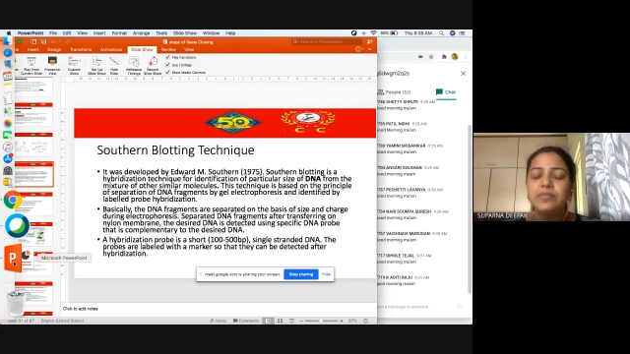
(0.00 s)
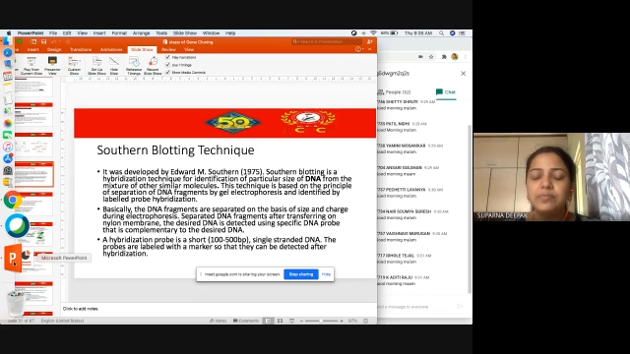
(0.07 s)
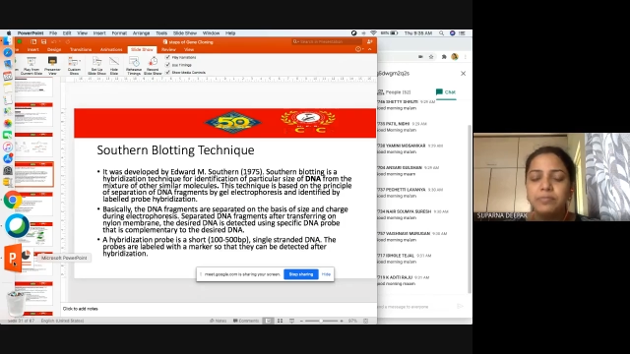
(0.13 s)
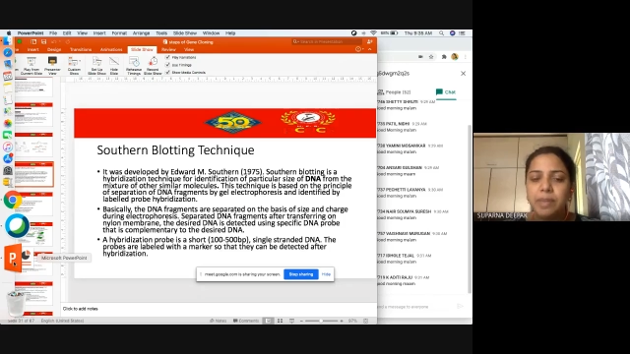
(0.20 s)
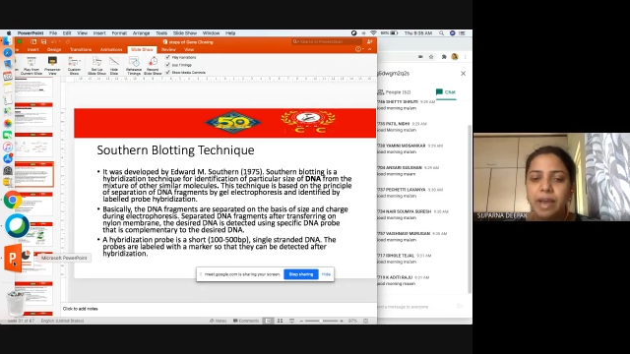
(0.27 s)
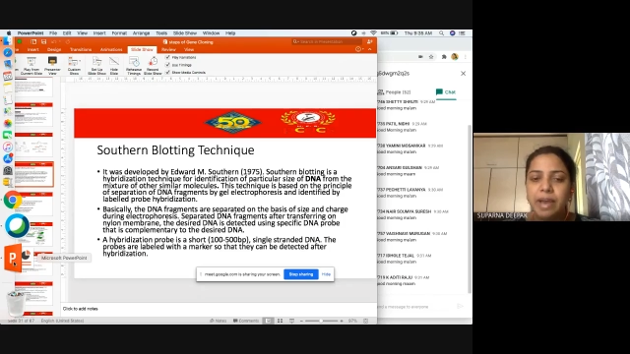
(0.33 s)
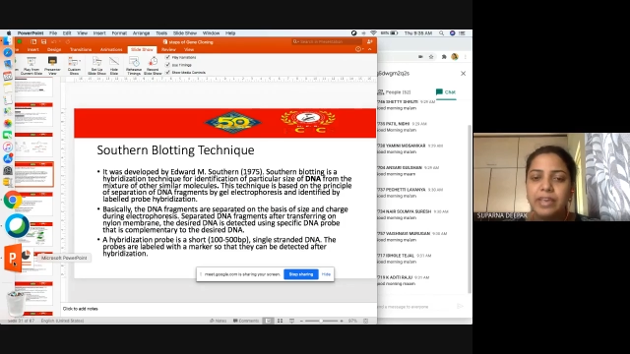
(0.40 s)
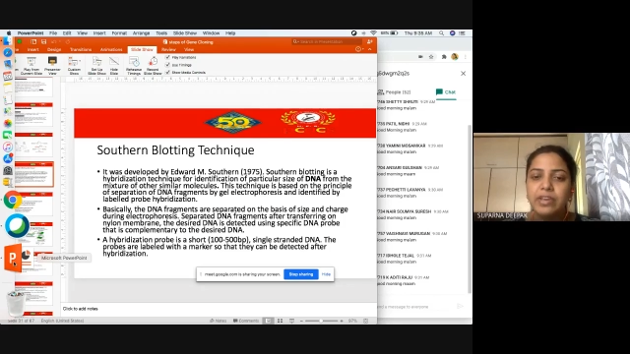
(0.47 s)

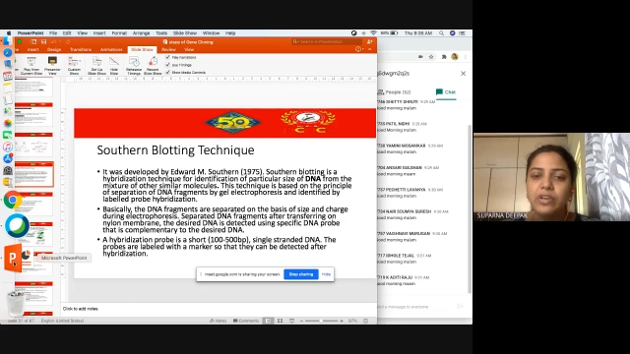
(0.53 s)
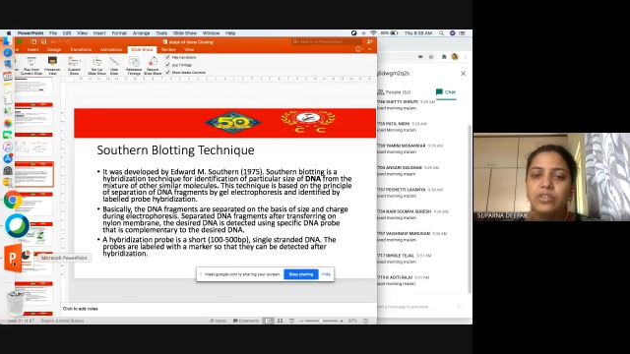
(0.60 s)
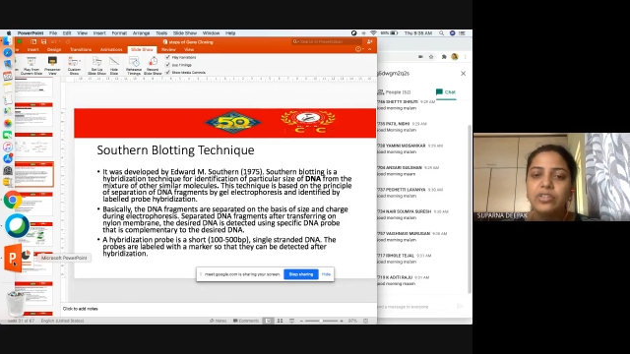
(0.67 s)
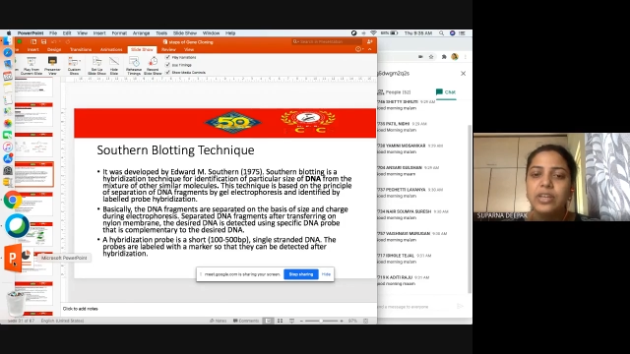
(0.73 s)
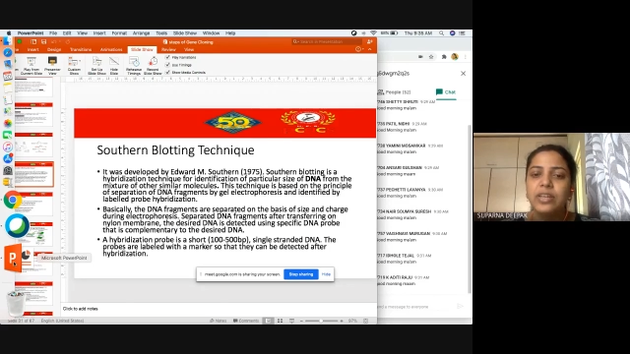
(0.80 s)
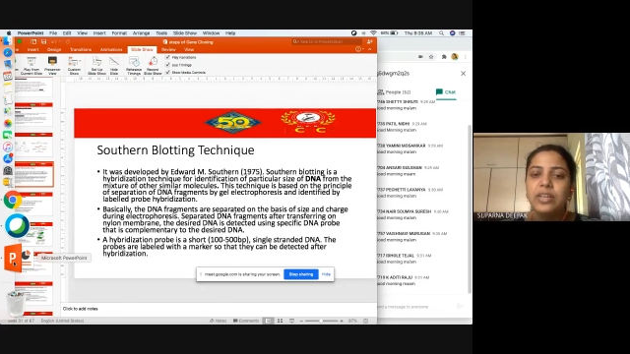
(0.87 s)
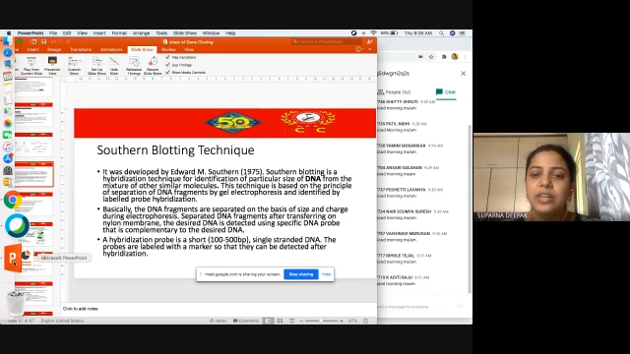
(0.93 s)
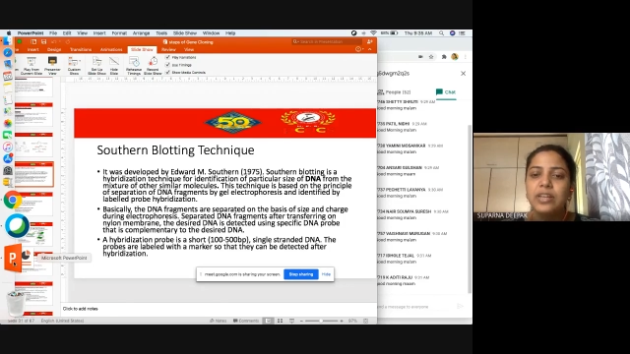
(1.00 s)
by your
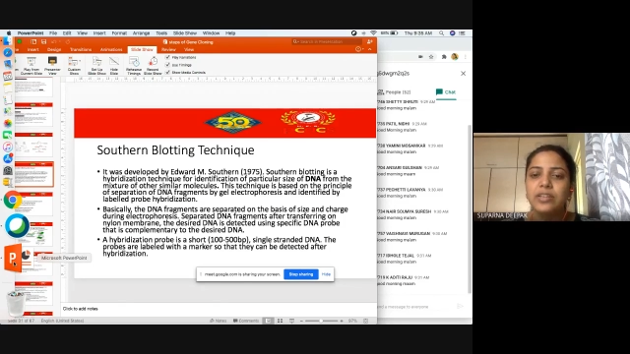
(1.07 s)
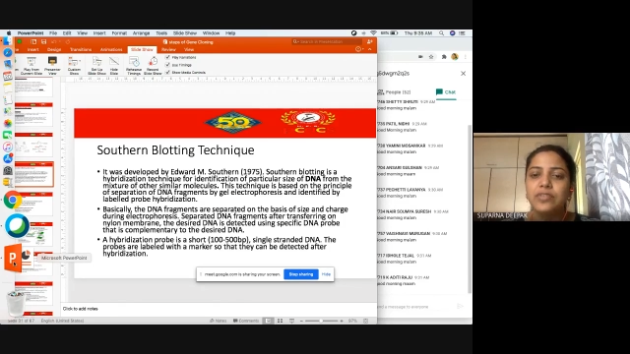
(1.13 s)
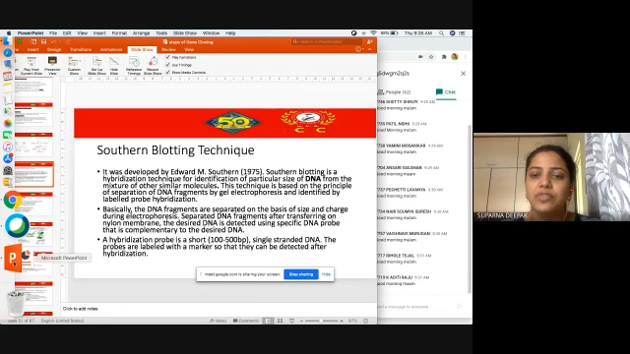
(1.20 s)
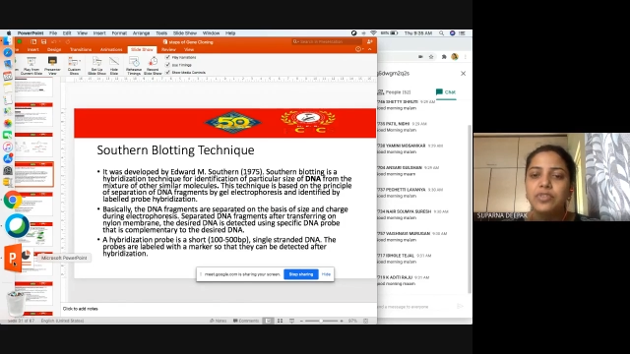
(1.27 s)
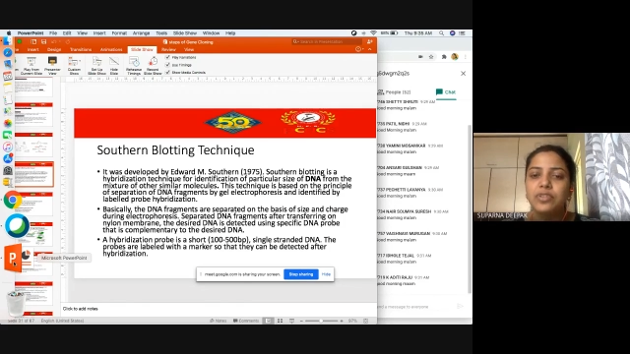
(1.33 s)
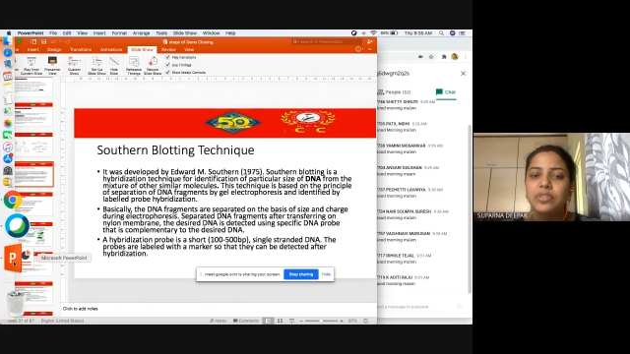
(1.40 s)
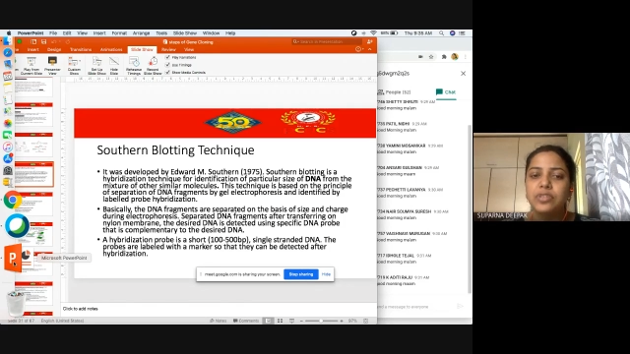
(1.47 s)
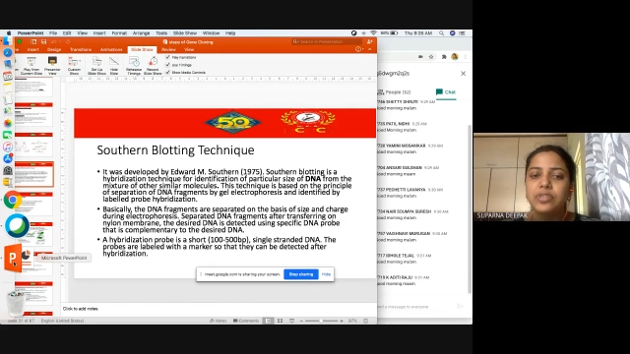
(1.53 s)
gel
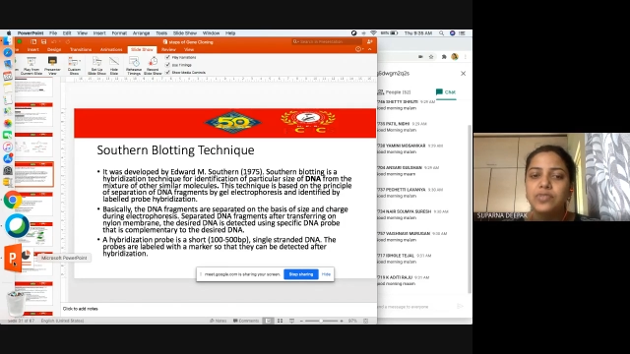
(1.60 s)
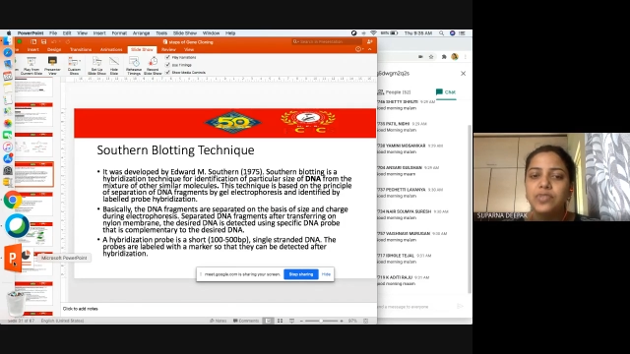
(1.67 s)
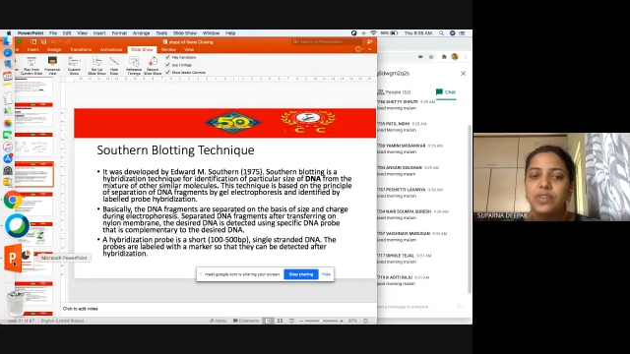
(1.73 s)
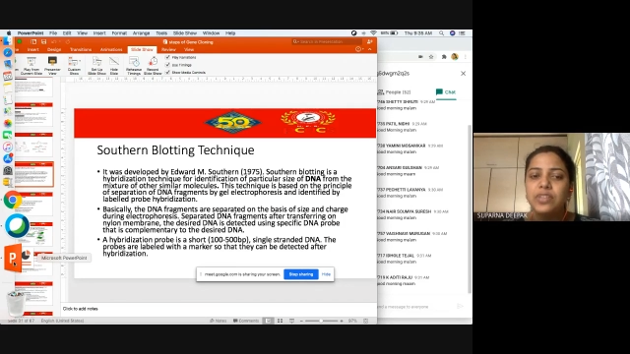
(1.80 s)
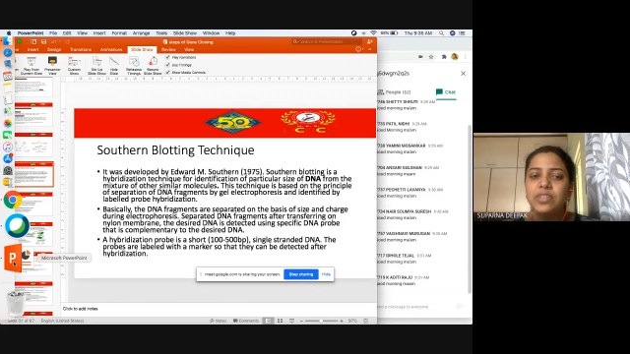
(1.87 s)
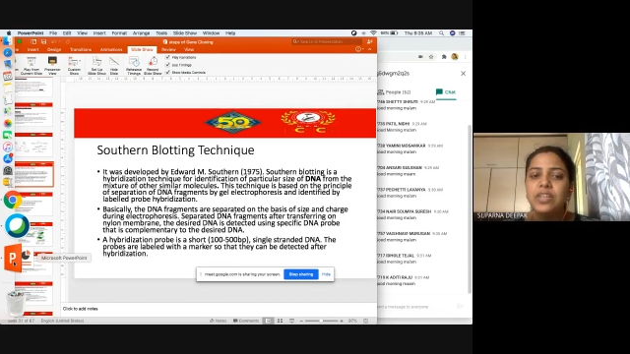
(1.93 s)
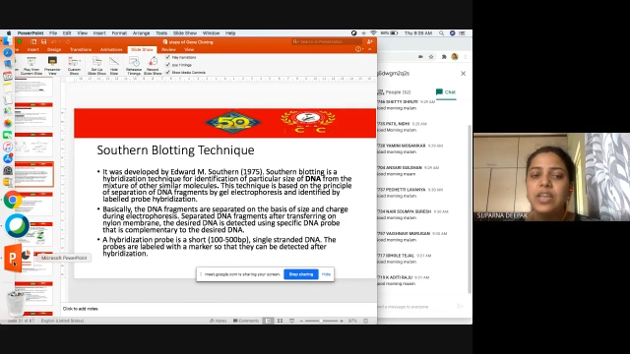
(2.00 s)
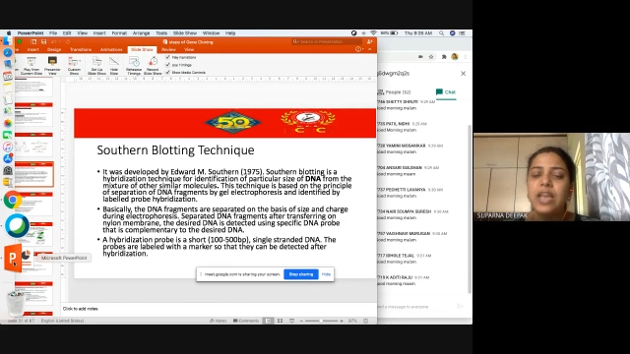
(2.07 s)
electrophoresis
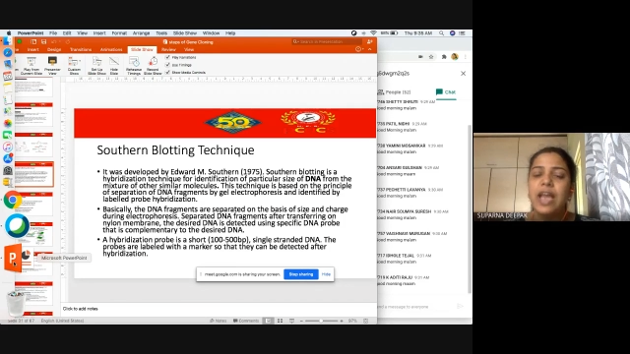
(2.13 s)
first,